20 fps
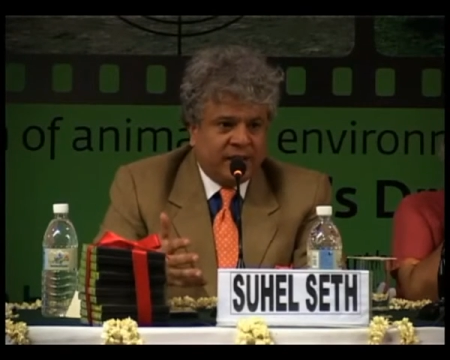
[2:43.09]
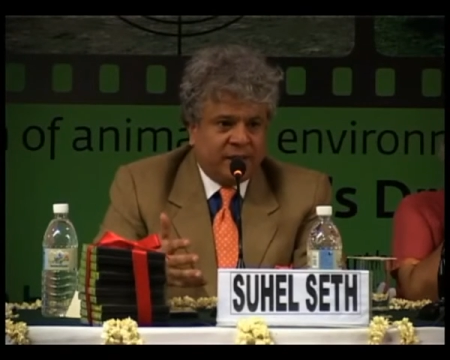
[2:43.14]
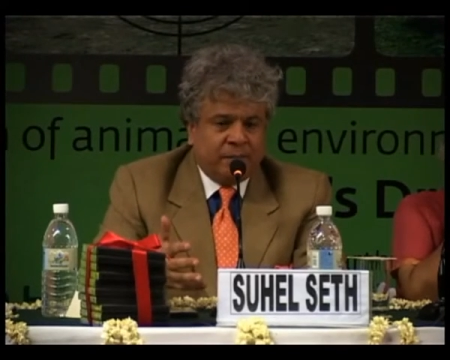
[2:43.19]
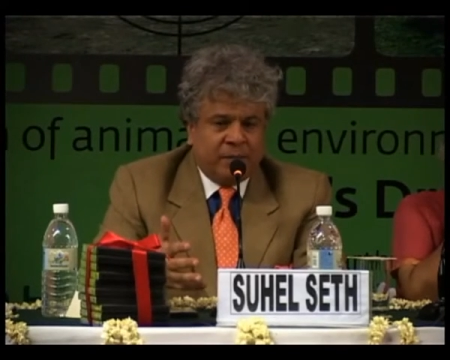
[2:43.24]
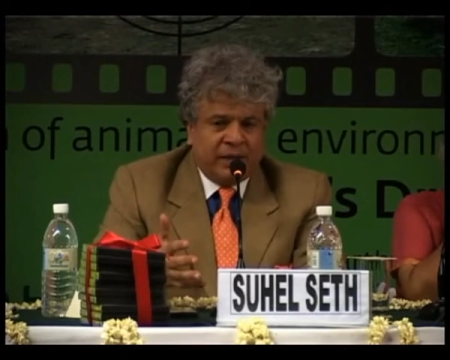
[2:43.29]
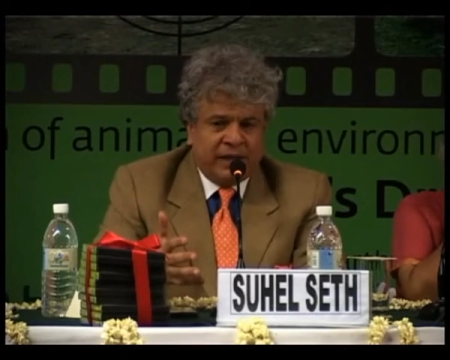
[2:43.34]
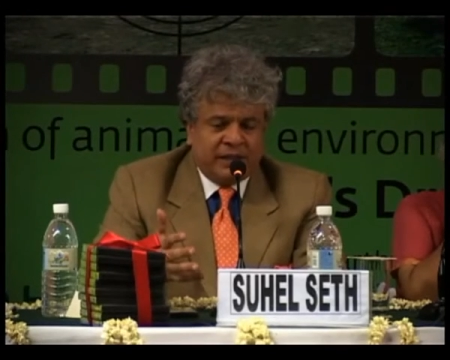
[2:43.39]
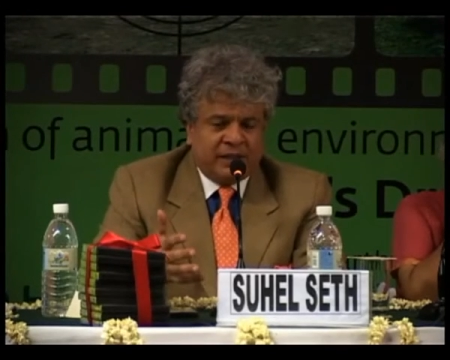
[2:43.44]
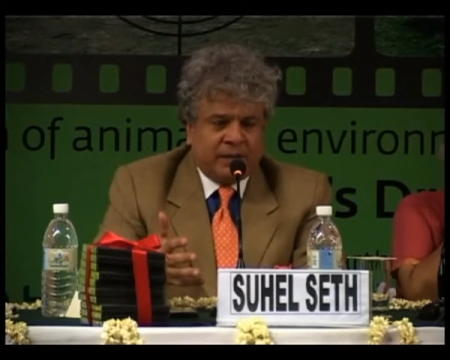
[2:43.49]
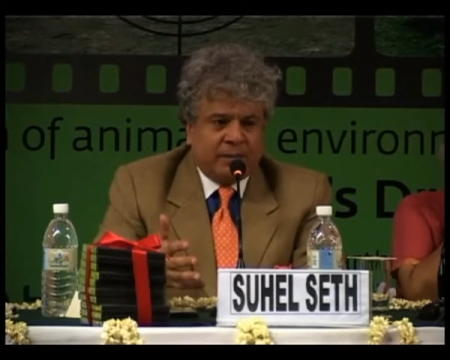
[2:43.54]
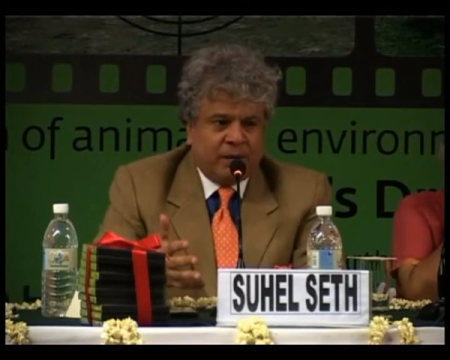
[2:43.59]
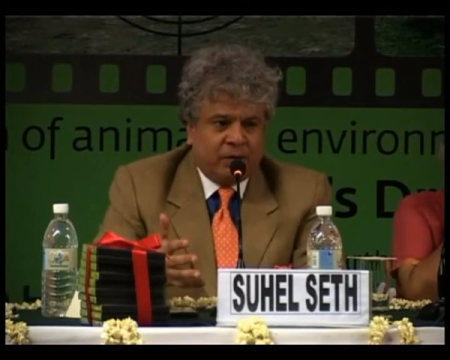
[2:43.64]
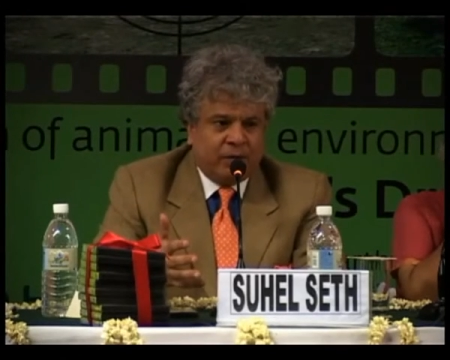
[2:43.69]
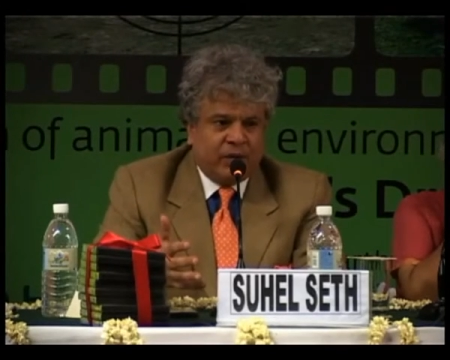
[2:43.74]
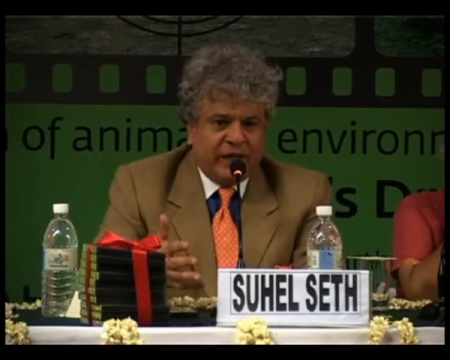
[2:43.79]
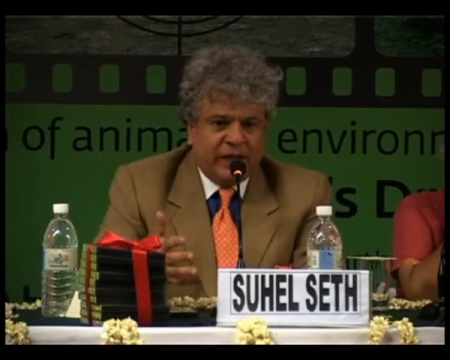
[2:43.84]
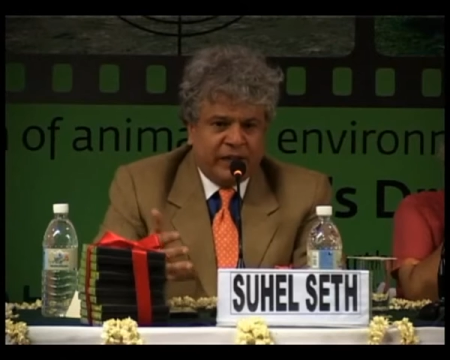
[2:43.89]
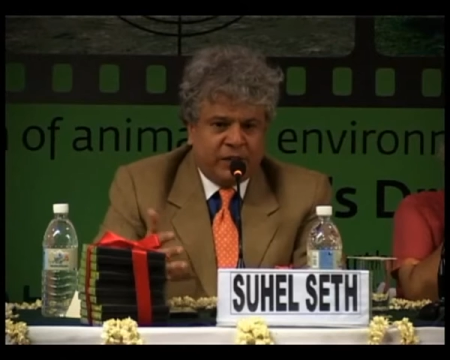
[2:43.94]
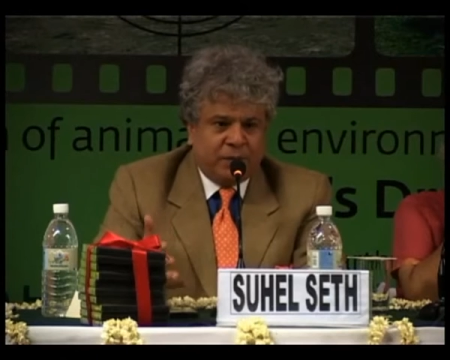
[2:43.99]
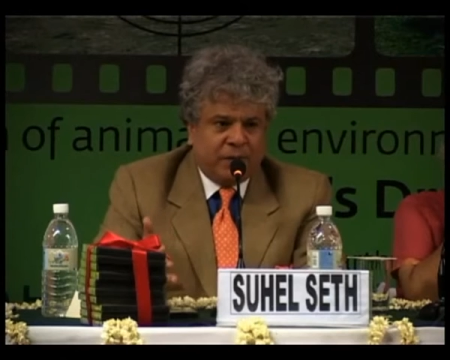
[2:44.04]
It, it's
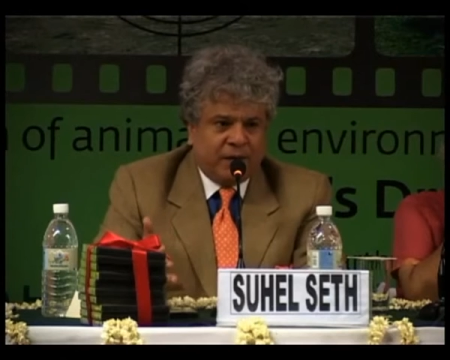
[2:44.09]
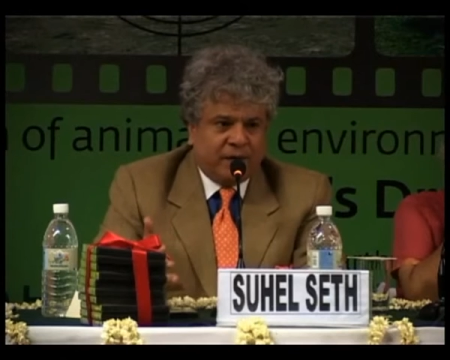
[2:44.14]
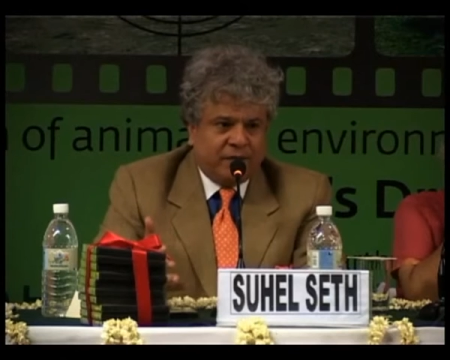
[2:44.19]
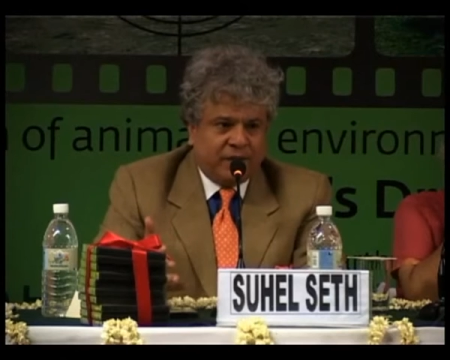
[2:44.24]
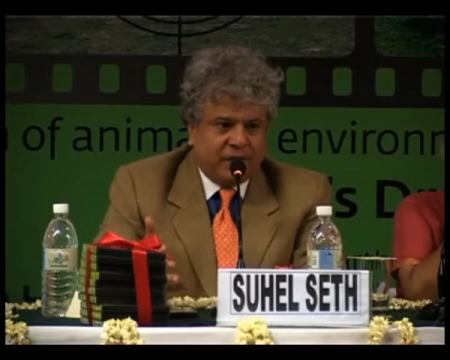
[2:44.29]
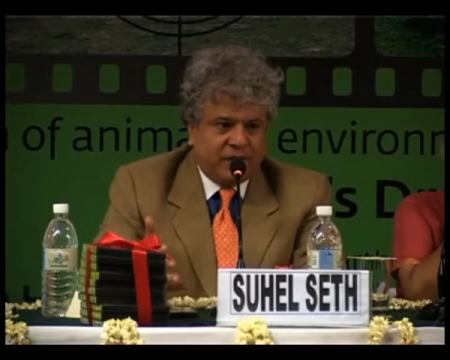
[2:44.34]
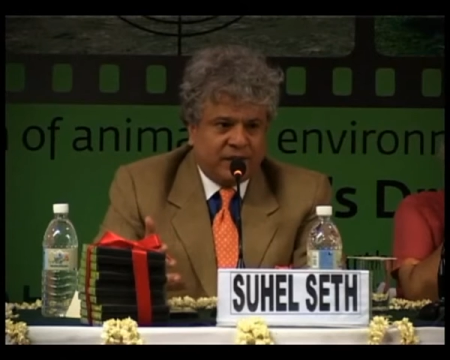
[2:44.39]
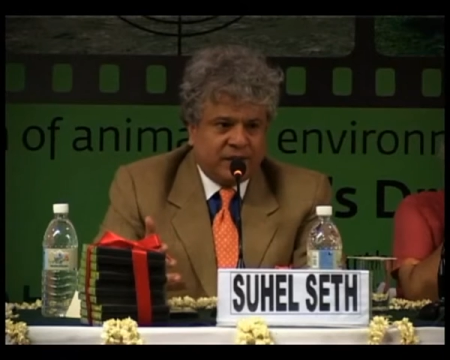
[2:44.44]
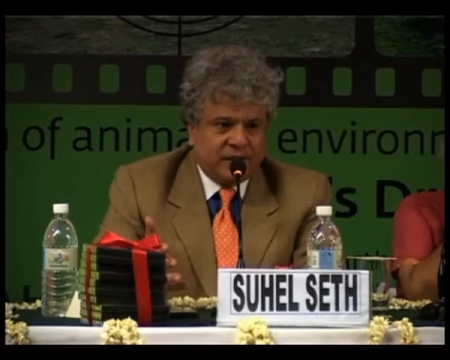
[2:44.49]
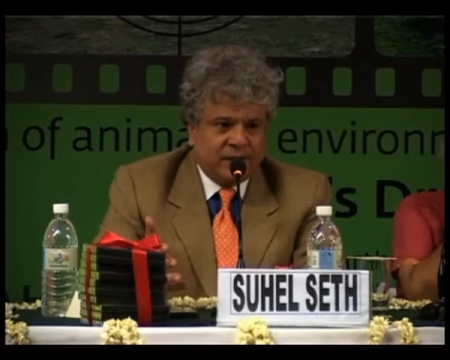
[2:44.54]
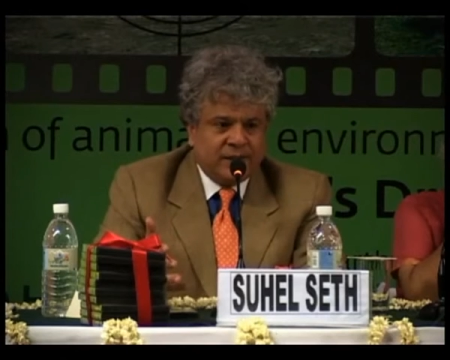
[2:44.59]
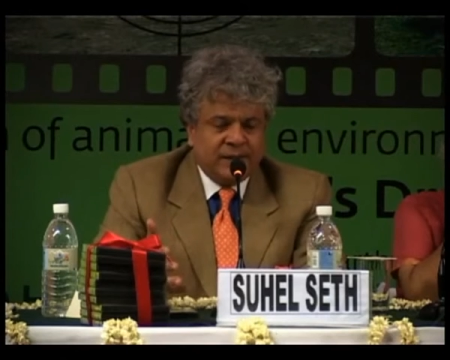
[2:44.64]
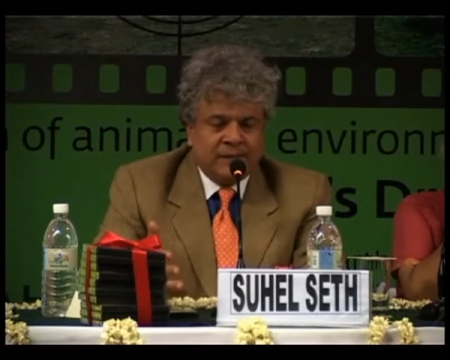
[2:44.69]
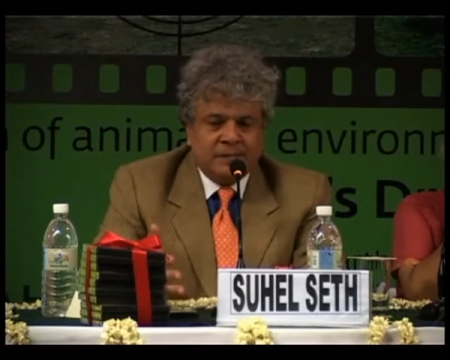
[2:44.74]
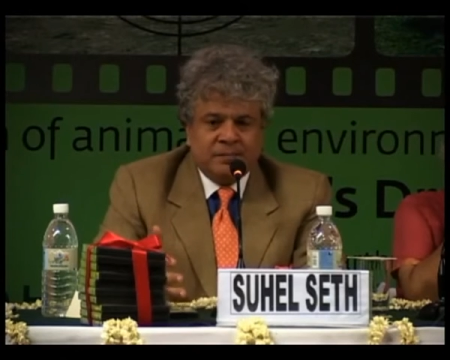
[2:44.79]
about each one of us.